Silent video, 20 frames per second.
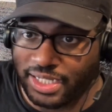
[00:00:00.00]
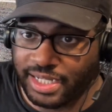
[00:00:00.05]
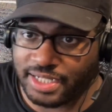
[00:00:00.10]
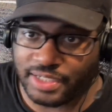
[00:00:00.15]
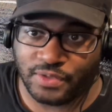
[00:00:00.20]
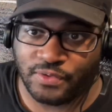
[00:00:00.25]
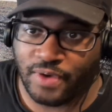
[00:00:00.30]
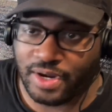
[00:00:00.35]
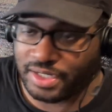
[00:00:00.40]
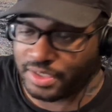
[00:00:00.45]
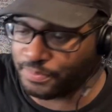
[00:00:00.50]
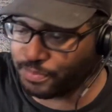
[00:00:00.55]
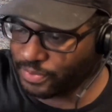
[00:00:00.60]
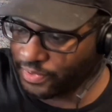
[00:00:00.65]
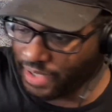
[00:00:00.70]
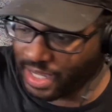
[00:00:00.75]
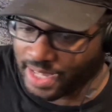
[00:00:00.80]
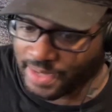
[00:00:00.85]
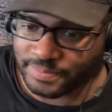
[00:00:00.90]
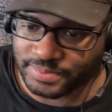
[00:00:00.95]

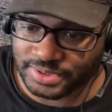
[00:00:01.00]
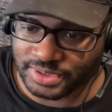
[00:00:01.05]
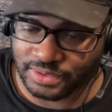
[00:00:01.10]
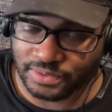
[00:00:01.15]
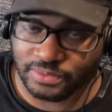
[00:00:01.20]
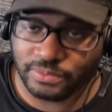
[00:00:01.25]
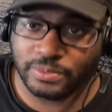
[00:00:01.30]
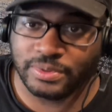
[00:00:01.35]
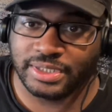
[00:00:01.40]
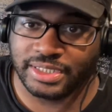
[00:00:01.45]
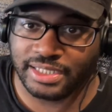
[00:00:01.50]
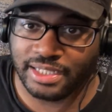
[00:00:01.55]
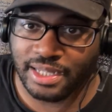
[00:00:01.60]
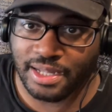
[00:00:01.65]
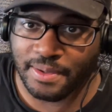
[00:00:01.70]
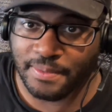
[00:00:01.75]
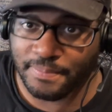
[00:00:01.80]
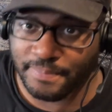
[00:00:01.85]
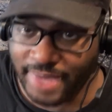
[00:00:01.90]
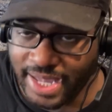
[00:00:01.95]
incredible, absolutely
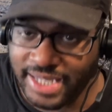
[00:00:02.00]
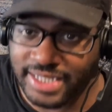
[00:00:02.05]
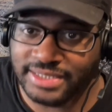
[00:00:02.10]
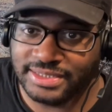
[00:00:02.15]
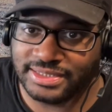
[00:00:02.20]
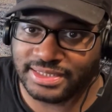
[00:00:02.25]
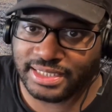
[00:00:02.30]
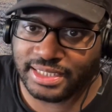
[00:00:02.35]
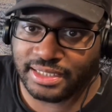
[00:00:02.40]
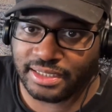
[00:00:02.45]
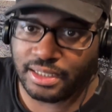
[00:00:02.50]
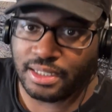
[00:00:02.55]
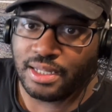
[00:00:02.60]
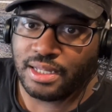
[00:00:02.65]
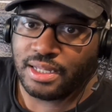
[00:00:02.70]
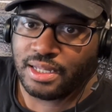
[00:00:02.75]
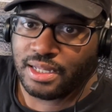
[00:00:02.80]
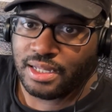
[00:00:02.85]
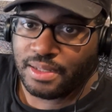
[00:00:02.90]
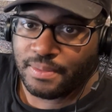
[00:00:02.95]
amazing.
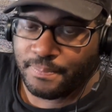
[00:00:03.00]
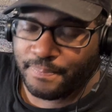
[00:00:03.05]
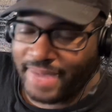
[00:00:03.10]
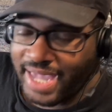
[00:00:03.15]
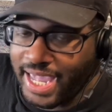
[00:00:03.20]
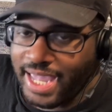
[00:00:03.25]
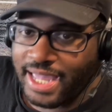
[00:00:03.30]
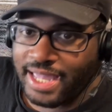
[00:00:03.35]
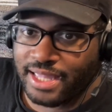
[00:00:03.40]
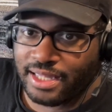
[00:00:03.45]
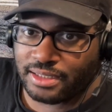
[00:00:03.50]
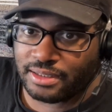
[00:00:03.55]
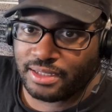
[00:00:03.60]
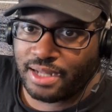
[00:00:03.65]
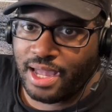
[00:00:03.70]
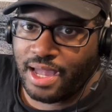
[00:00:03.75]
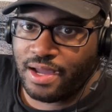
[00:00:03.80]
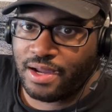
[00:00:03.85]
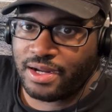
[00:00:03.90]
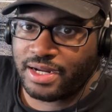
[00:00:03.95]
Man,
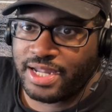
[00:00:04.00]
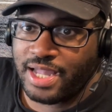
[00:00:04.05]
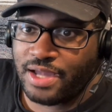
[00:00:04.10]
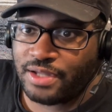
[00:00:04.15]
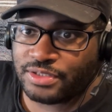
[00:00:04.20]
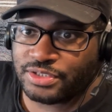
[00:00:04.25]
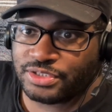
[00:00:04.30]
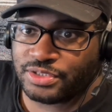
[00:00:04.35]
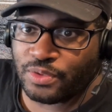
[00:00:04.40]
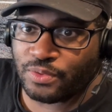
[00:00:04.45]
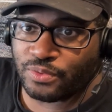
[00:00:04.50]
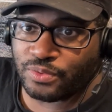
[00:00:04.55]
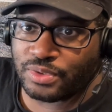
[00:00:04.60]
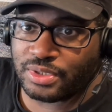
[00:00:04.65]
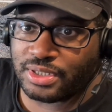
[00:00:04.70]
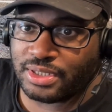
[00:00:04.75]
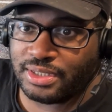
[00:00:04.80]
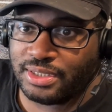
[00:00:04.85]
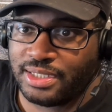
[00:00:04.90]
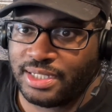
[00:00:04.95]
how are y'all so
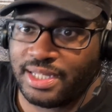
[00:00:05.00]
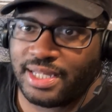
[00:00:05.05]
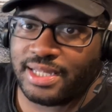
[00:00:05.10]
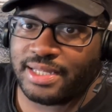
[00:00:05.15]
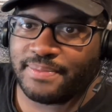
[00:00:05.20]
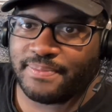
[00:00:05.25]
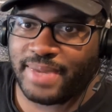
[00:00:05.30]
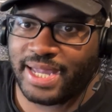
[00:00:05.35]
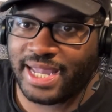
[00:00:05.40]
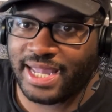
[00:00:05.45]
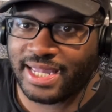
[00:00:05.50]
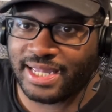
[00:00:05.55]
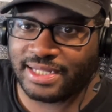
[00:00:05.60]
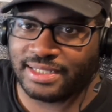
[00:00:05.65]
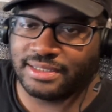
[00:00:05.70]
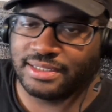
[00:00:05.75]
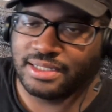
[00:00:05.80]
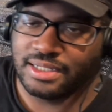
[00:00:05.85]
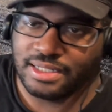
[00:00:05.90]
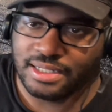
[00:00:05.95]
good,
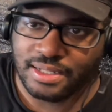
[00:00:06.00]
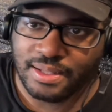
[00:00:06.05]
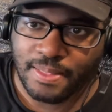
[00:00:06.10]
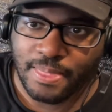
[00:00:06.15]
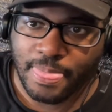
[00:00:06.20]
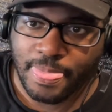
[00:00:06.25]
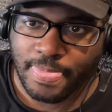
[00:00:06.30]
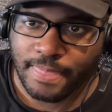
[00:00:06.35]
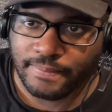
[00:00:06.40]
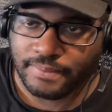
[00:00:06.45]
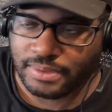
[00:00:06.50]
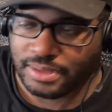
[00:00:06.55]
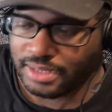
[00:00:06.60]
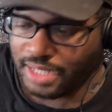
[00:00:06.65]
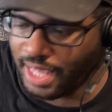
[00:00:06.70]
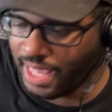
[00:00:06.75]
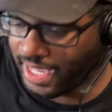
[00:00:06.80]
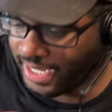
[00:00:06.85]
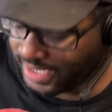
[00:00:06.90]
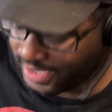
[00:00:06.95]
man?
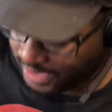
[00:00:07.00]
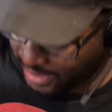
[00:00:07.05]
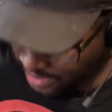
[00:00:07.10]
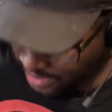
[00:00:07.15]
Like,